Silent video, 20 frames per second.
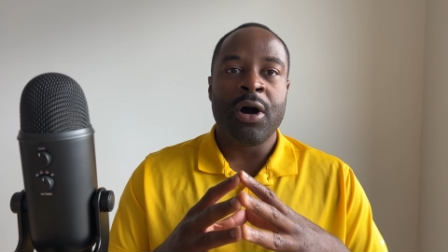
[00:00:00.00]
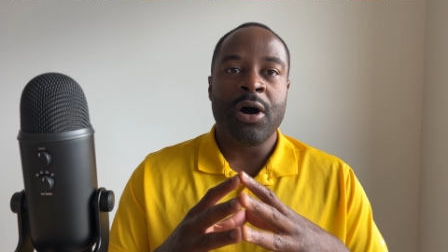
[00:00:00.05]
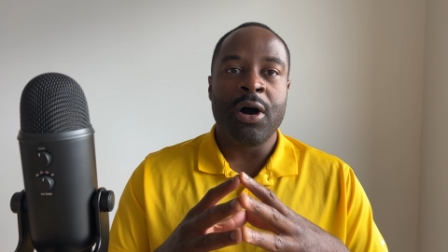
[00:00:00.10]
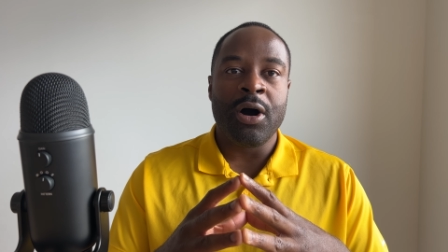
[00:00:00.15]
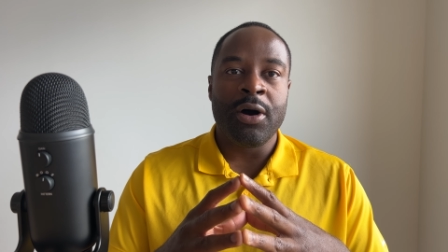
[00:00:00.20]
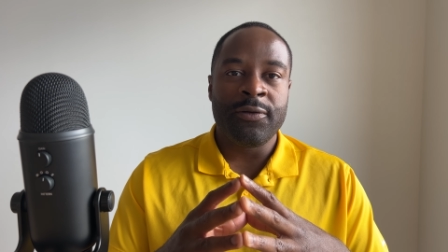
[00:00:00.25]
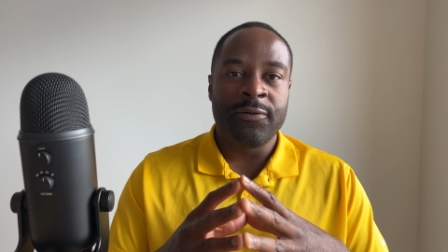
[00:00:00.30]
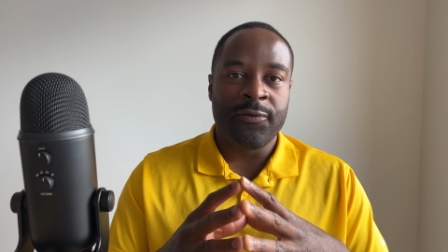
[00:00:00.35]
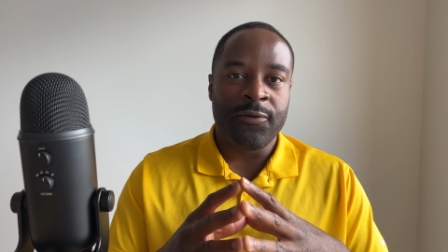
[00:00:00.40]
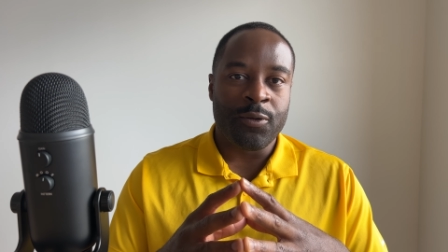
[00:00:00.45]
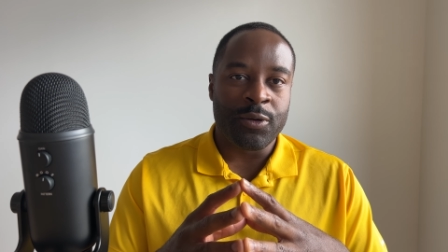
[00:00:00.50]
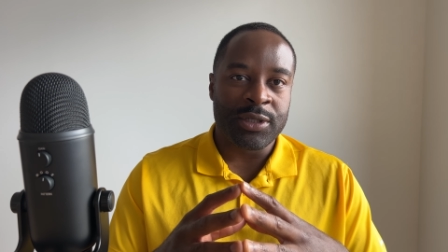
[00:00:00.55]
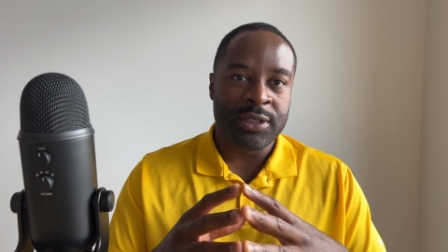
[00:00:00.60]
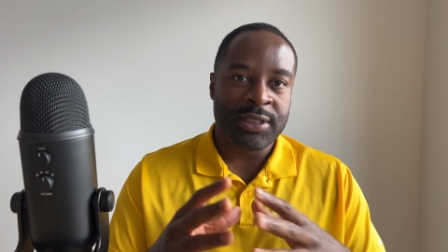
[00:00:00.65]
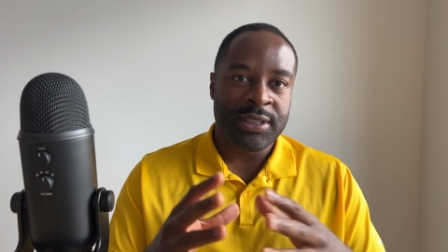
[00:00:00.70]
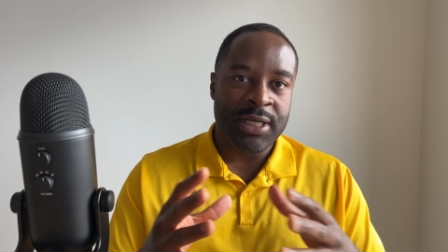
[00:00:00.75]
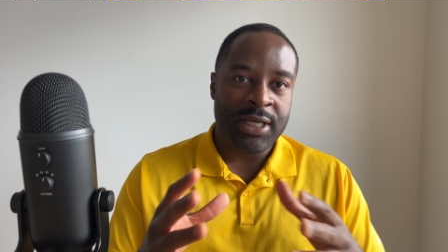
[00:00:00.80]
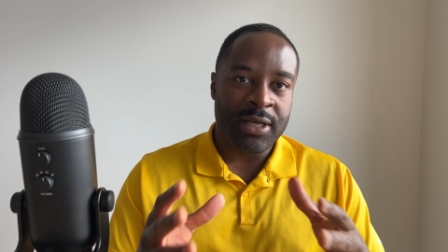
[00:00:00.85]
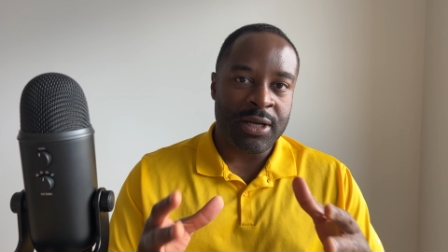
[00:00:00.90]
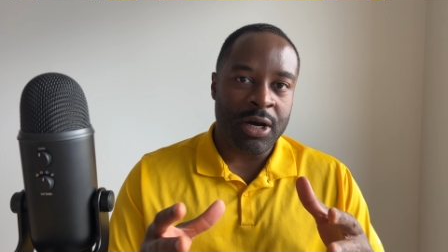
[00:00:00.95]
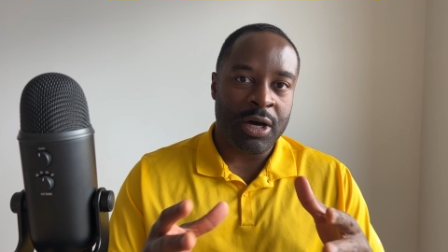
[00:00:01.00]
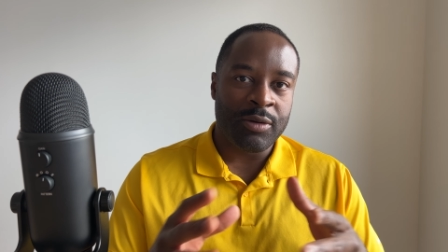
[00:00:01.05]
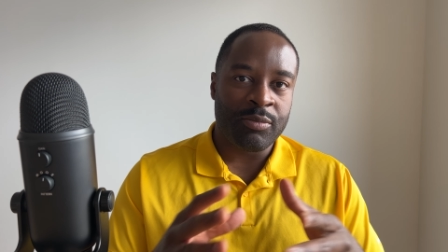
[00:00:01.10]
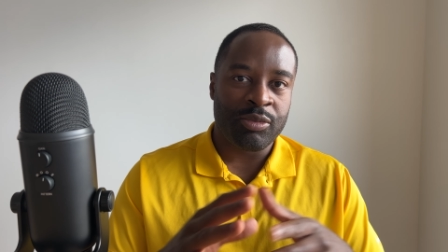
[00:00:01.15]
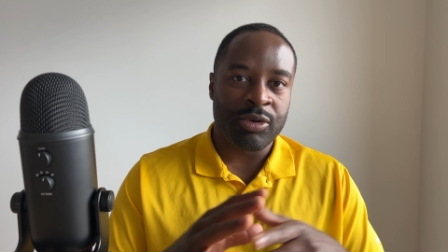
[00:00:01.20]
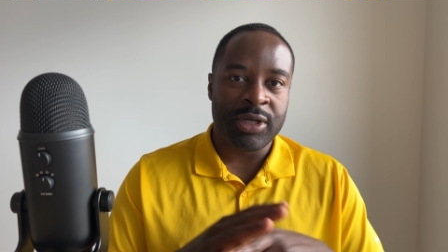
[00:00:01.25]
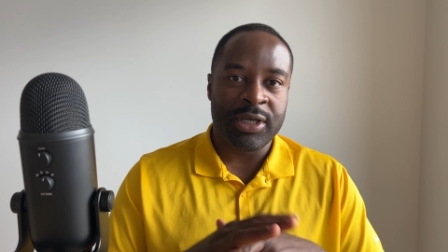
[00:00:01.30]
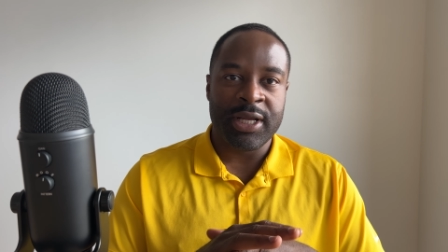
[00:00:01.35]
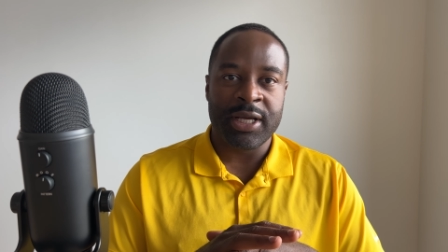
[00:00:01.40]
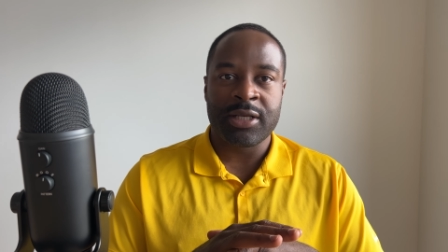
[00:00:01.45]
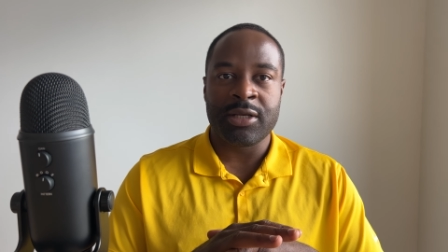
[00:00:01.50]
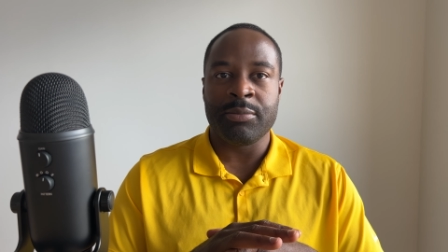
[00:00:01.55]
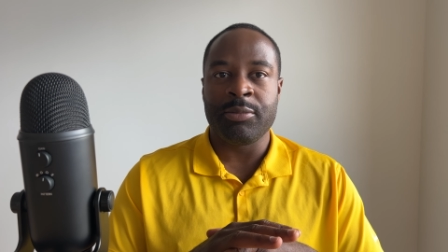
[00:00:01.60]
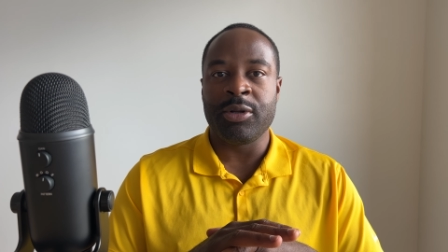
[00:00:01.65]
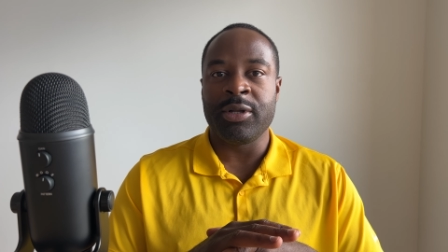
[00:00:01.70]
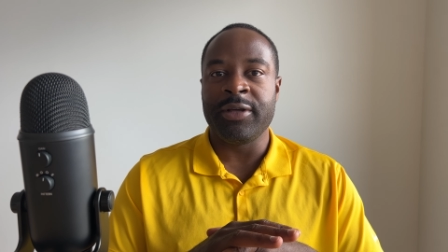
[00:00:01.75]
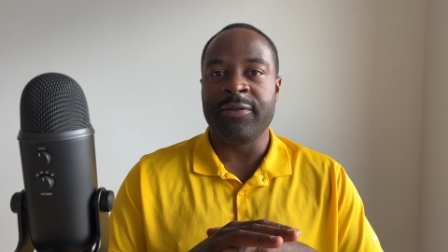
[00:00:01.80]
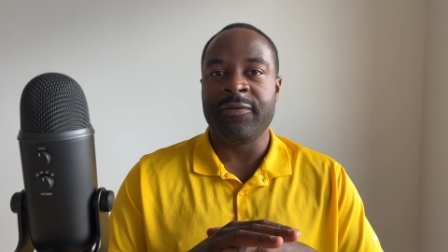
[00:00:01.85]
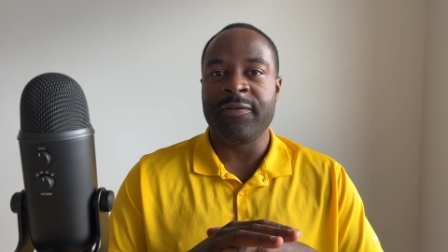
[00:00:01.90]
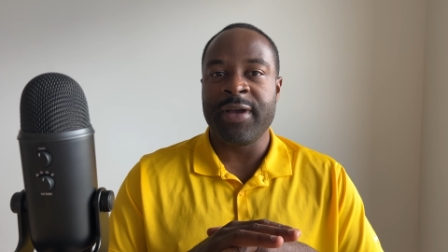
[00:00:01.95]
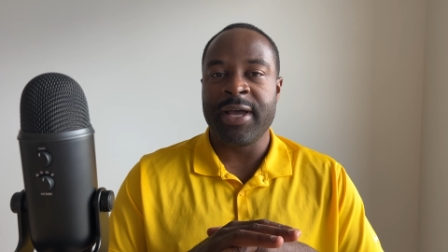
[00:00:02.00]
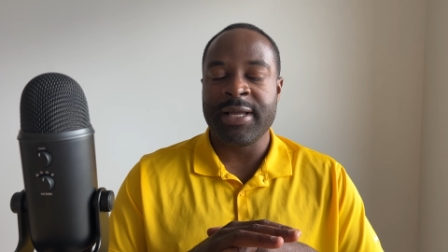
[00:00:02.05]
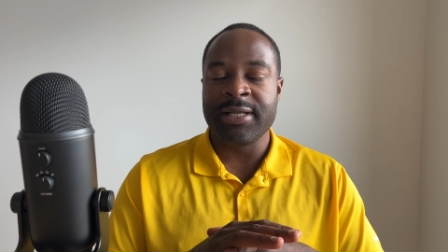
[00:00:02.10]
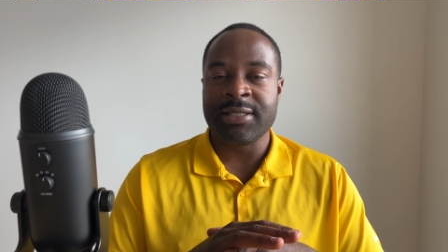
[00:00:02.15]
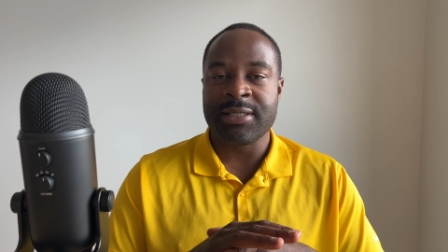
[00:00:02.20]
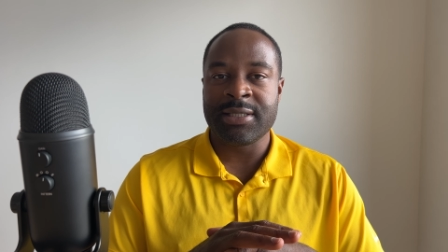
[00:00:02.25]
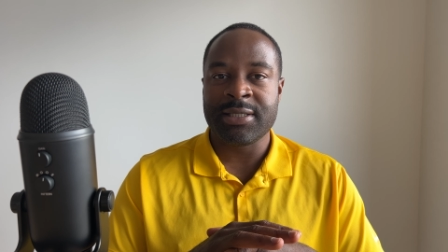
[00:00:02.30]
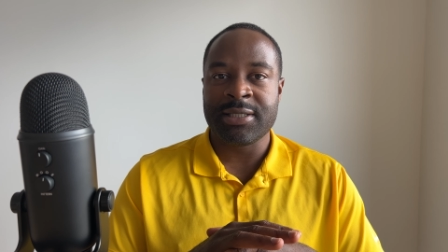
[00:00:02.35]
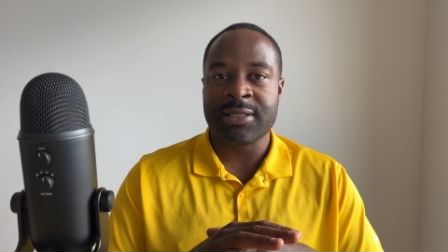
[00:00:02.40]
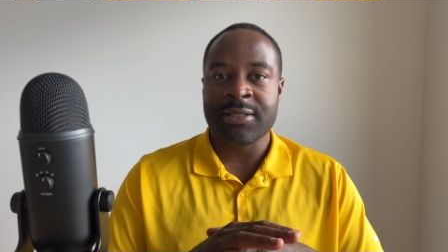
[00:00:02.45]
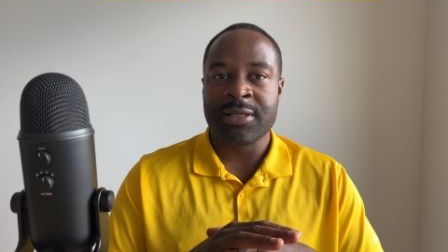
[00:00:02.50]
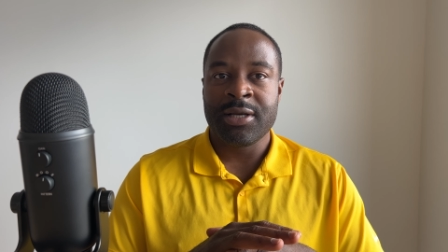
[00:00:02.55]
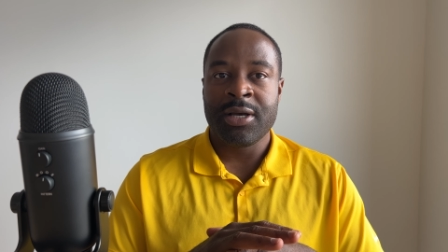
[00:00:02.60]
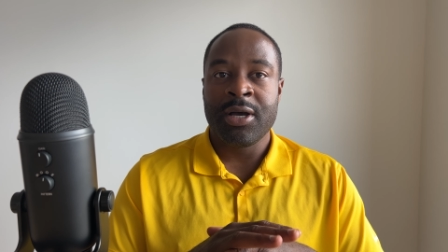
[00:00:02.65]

unforeseen, unpredictable events,